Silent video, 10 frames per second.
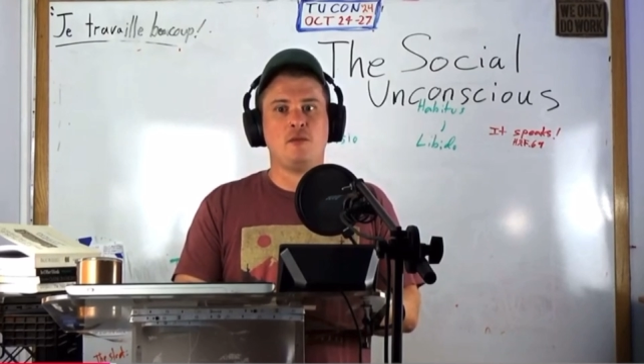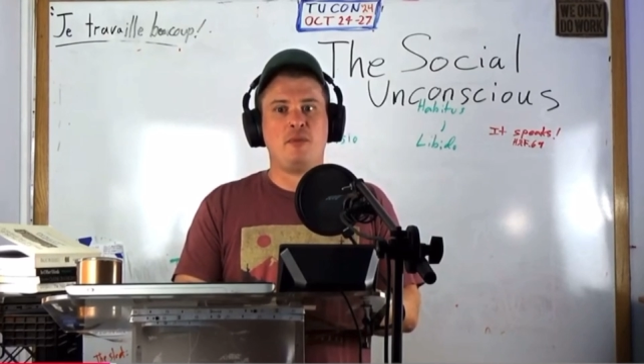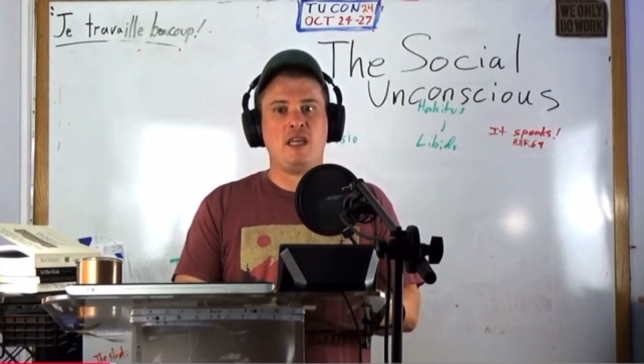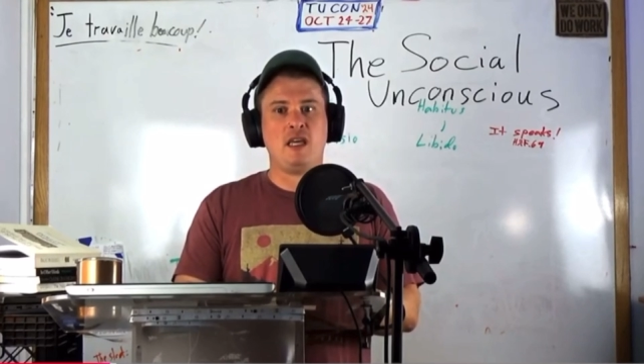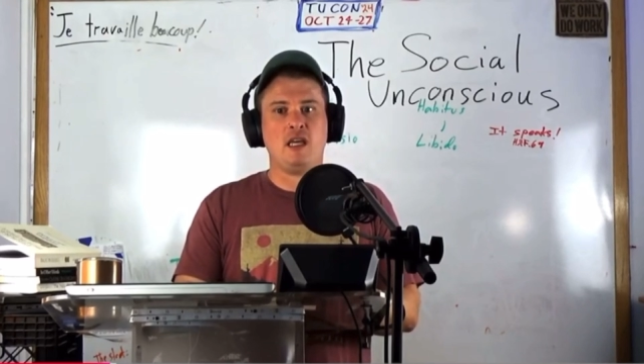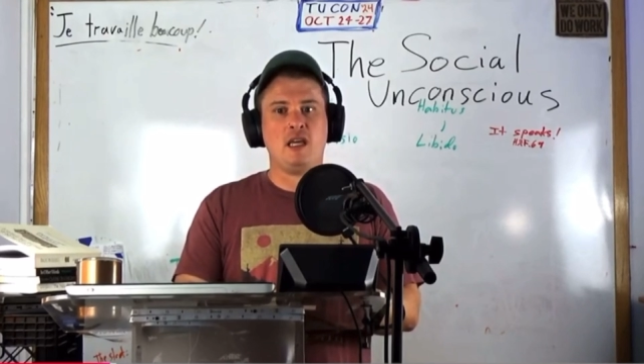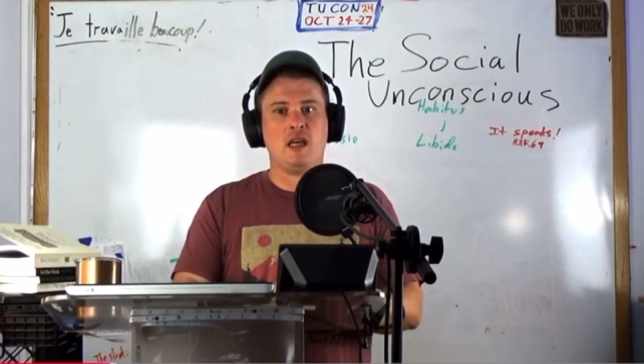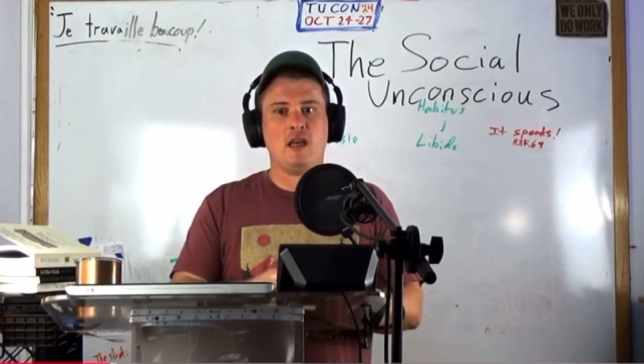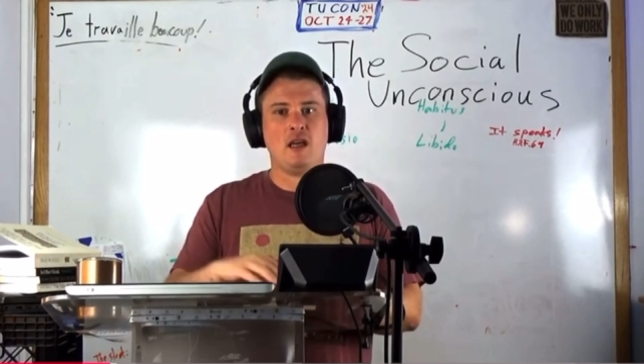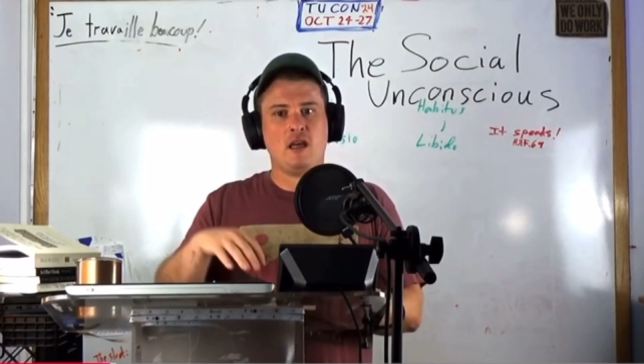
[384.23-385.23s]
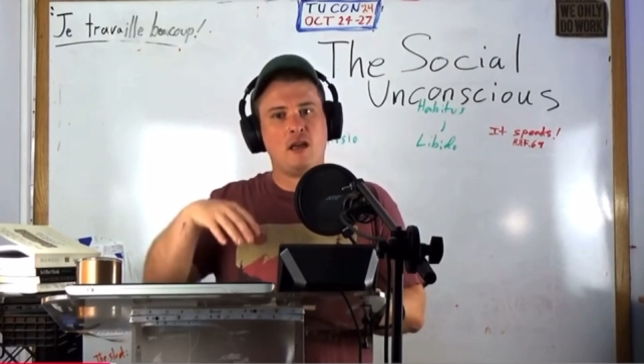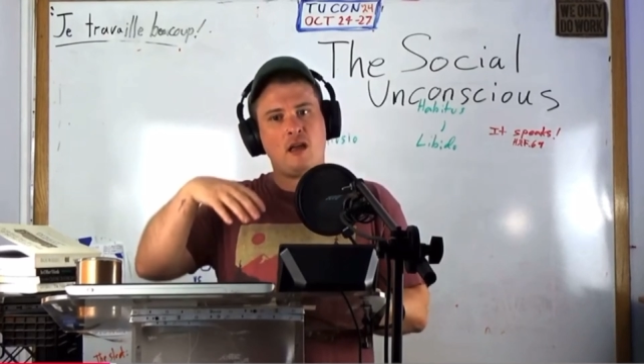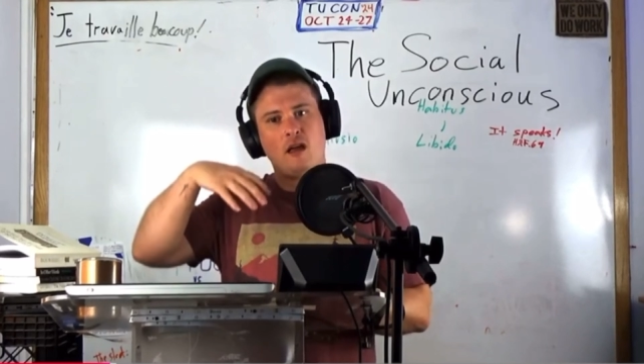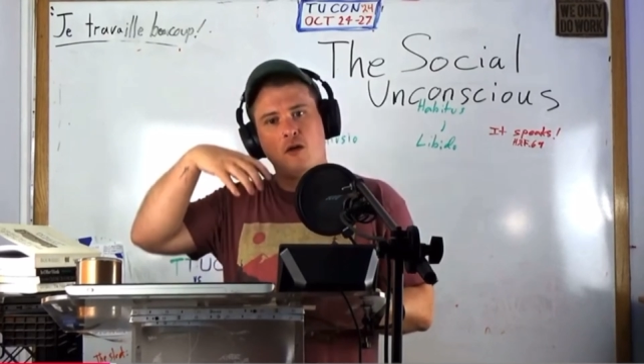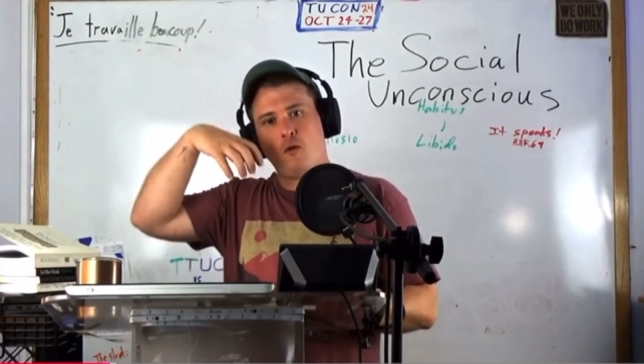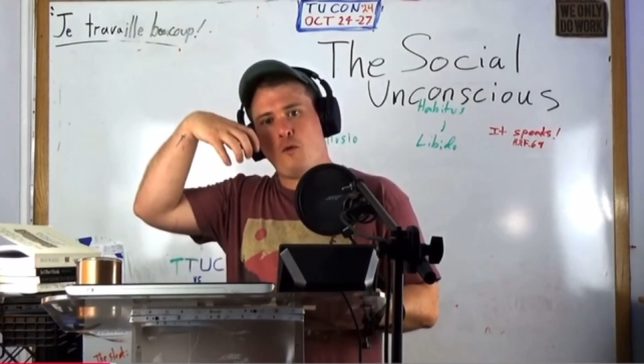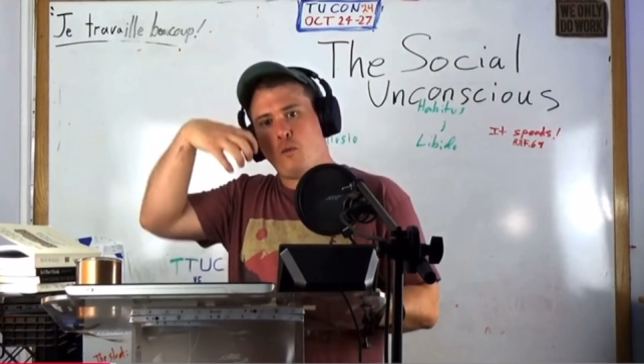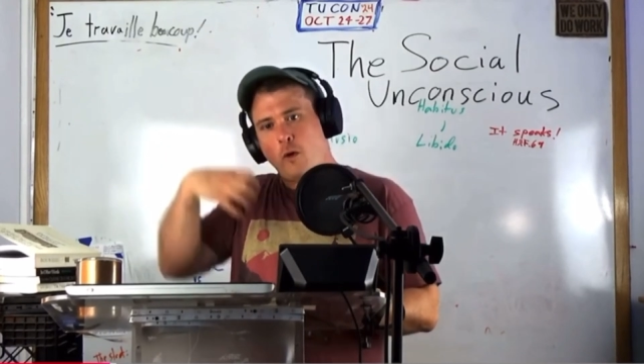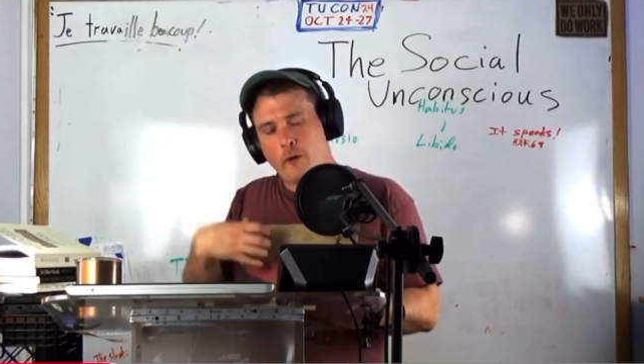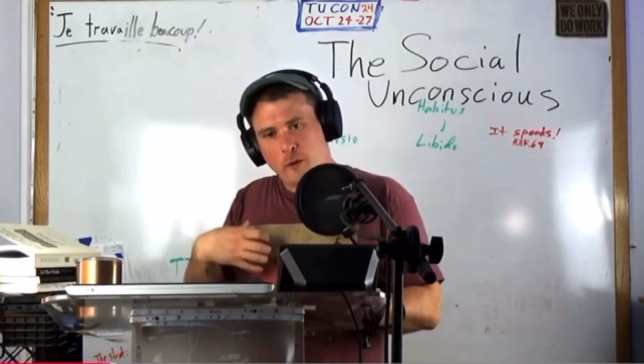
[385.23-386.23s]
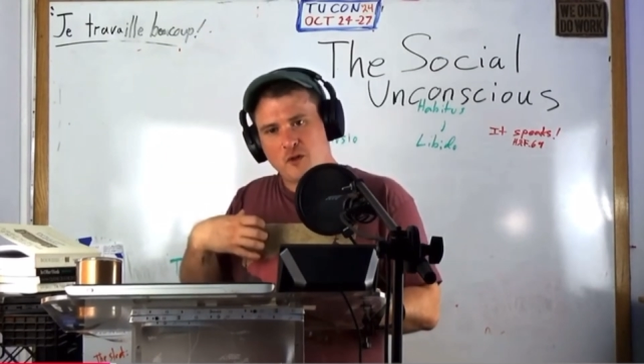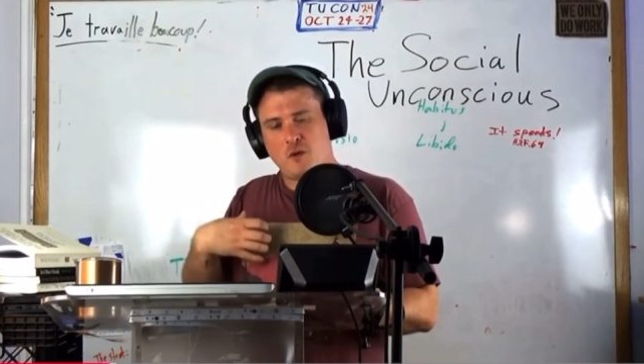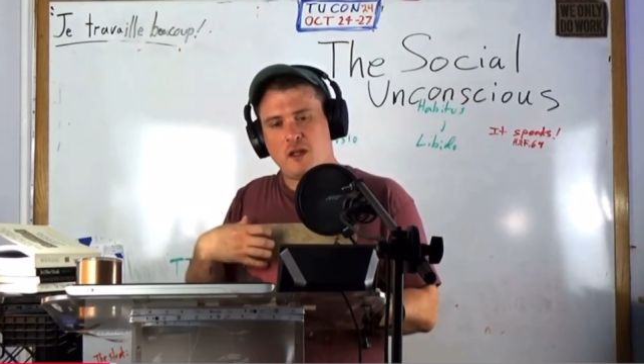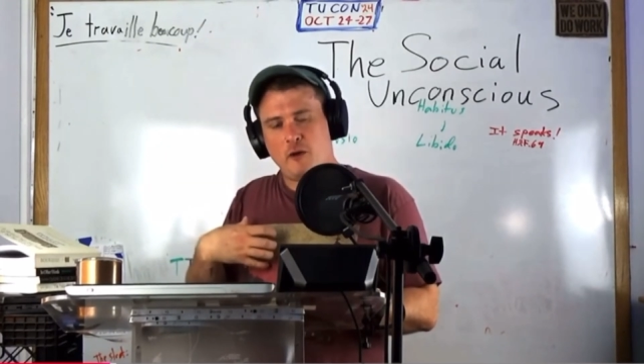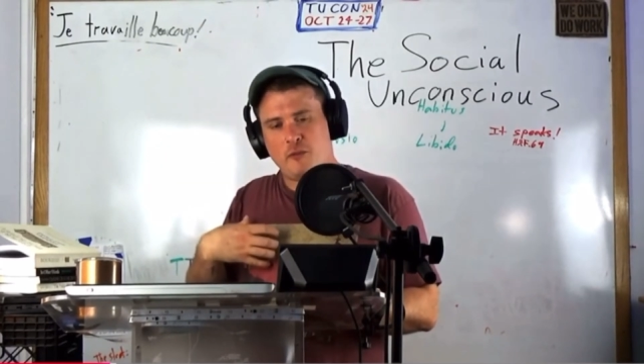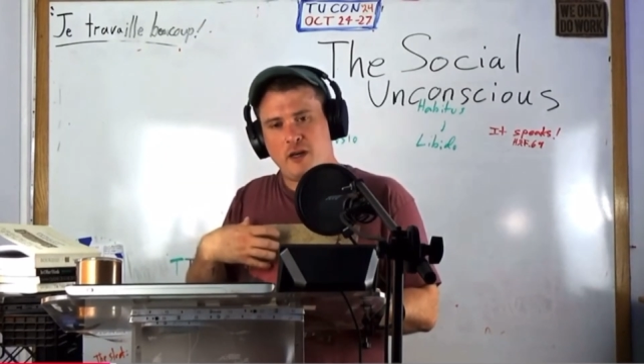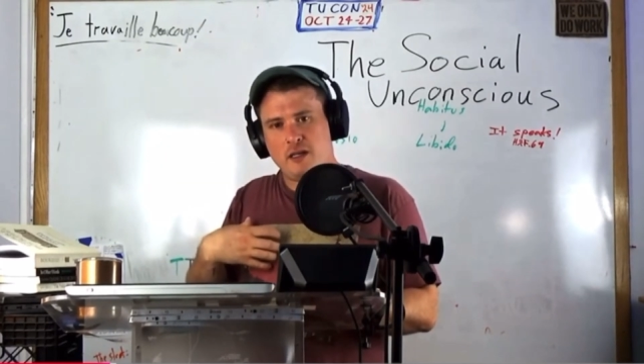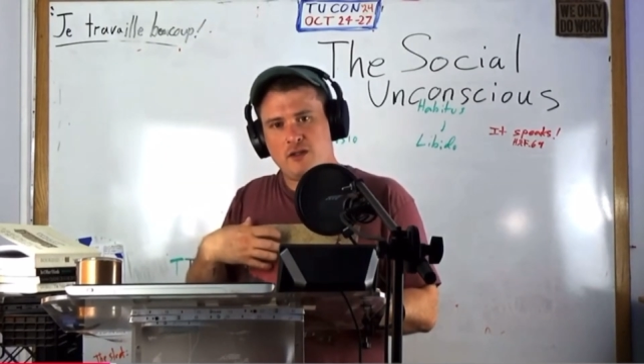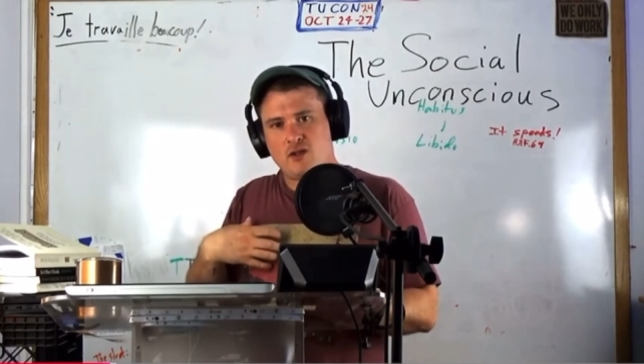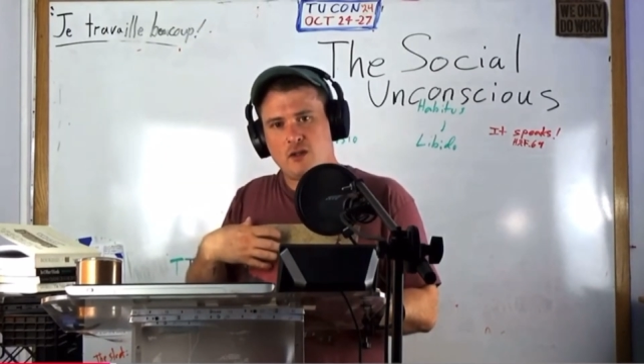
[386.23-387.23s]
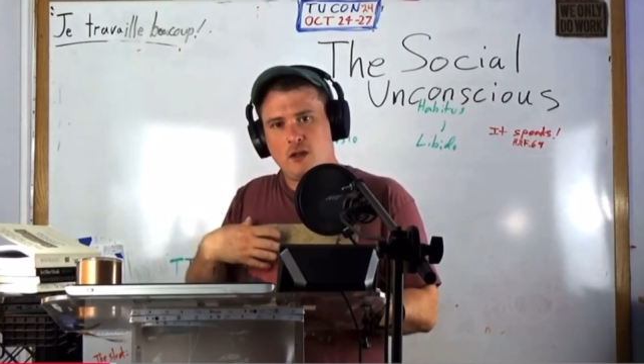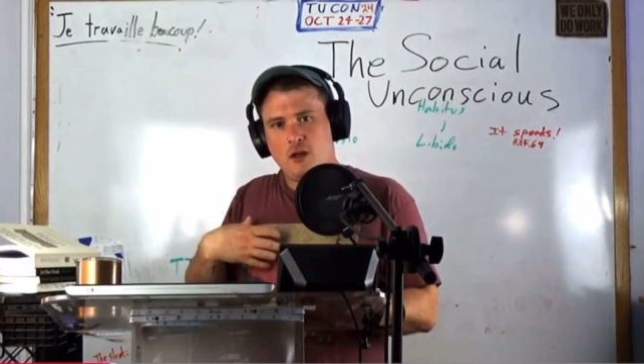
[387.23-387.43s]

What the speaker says: be workers with earbuds